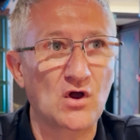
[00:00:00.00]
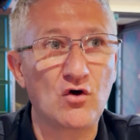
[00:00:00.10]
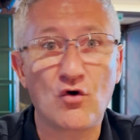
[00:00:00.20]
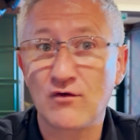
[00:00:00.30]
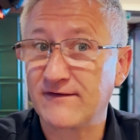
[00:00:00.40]

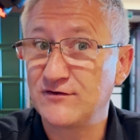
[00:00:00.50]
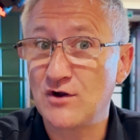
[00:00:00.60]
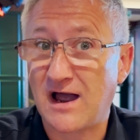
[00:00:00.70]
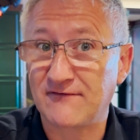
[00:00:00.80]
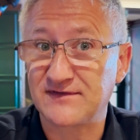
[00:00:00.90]
or if you
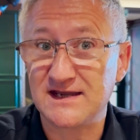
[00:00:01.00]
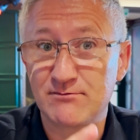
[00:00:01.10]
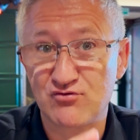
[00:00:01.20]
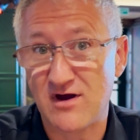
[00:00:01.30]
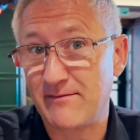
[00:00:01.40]
have the
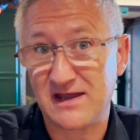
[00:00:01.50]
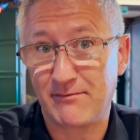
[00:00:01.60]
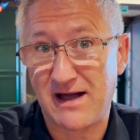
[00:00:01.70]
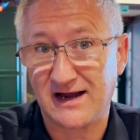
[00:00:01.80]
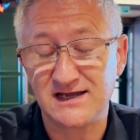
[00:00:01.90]
Premier
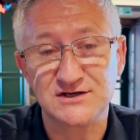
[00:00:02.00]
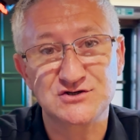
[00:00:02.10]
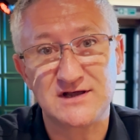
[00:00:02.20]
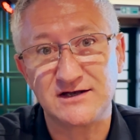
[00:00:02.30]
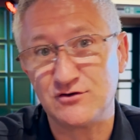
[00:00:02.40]
package
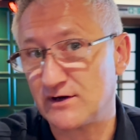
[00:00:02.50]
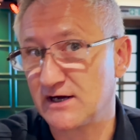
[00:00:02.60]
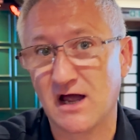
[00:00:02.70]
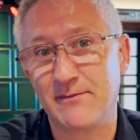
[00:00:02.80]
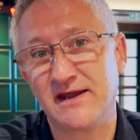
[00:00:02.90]
then you can
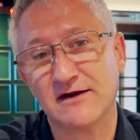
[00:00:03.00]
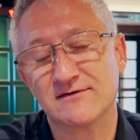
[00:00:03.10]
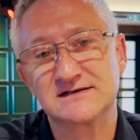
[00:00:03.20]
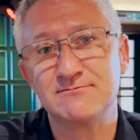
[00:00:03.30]
come here as